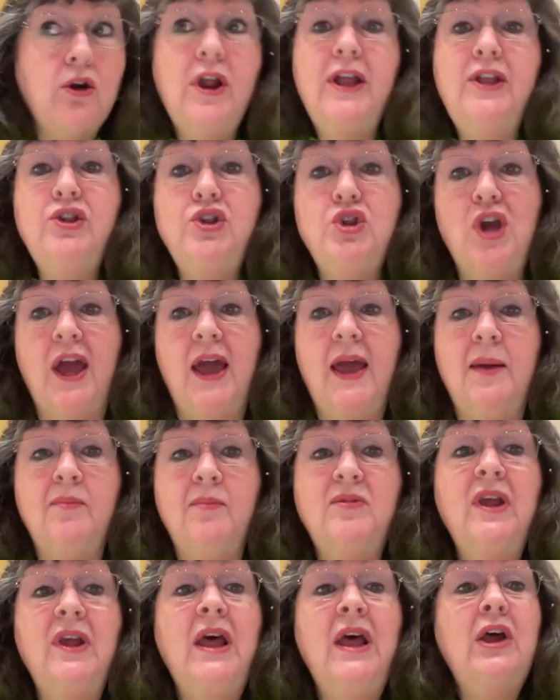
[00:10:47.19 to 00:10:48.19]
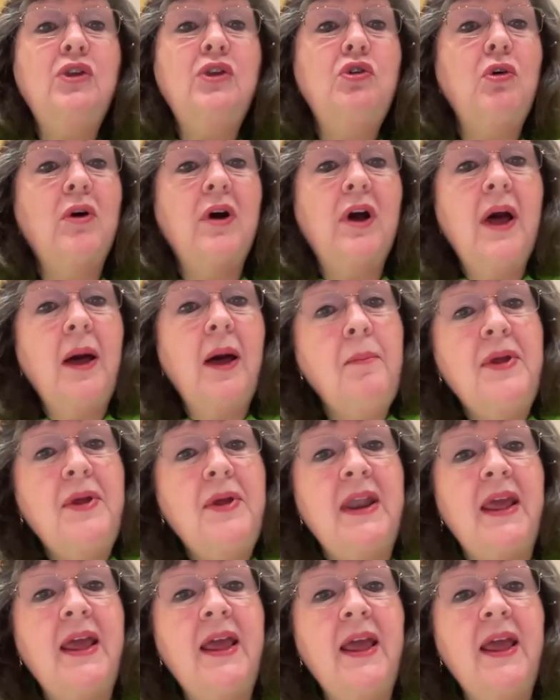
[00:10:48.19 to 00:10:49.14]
and James to accompany